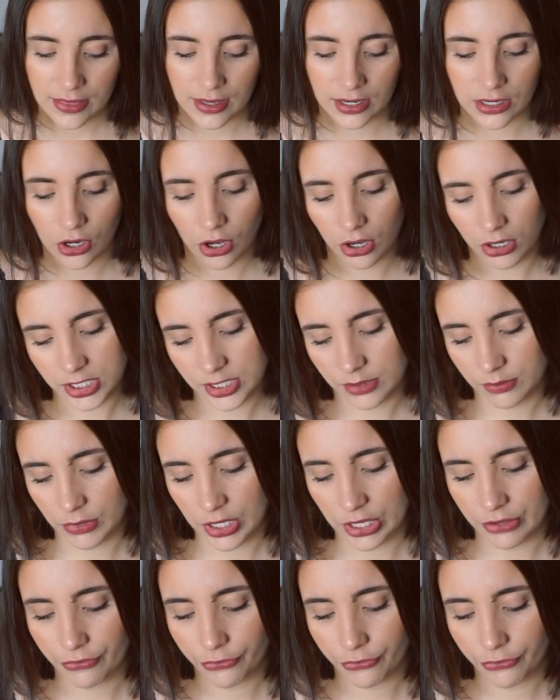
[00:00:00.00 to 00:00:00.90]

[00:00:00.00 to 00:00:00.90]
That cost me